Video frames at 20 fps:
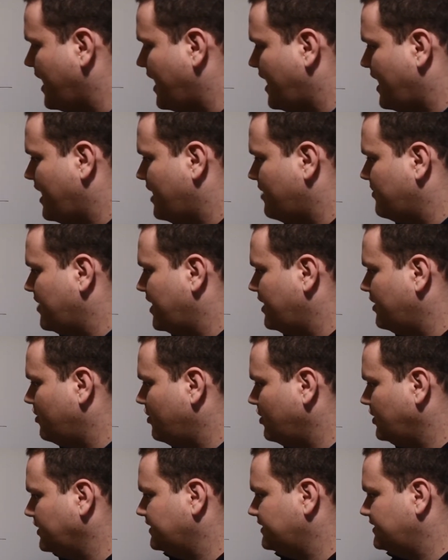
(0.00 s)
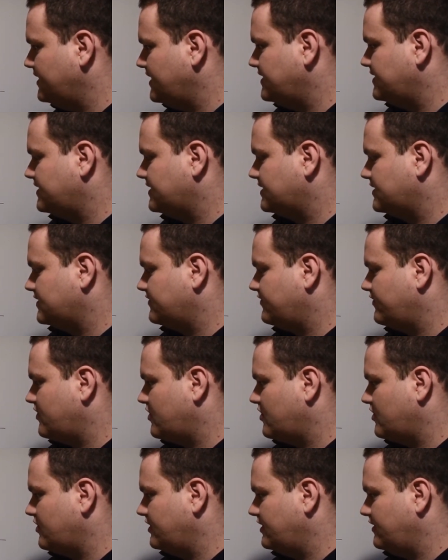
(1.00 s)
And all the disks
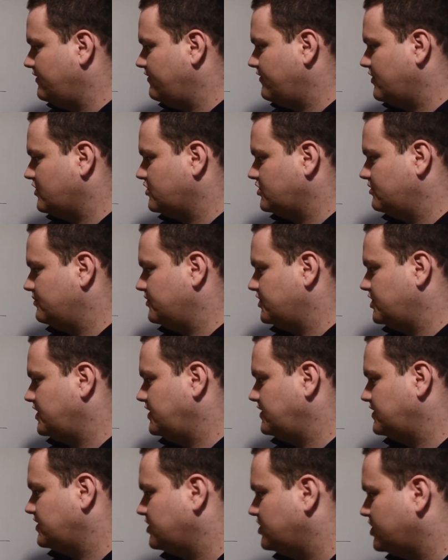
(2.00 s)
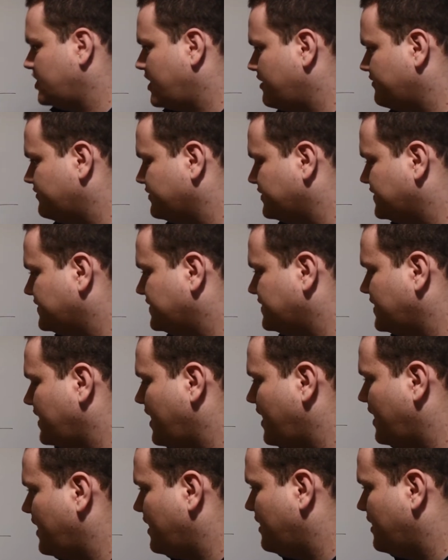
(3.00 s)
for the virtual machines on Jarvis